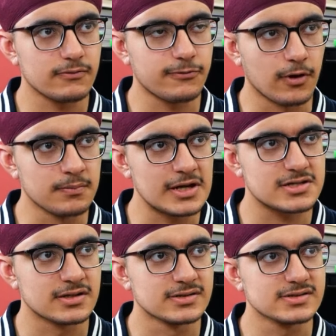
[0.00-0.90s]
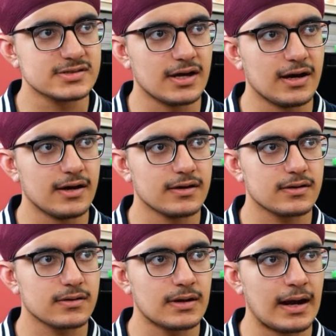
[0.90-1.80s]
formations are
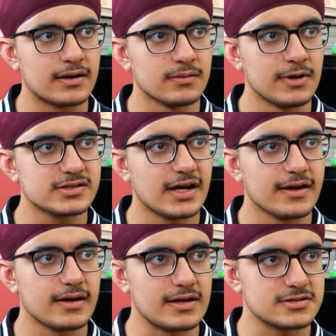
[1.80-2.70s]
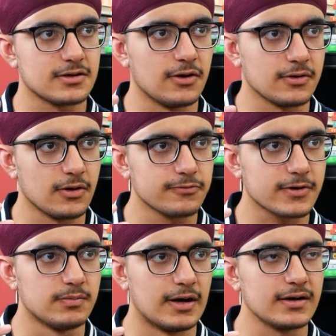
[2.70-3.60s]
at a much higher echelon of
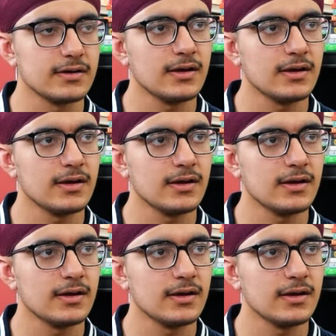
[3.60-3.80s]
command.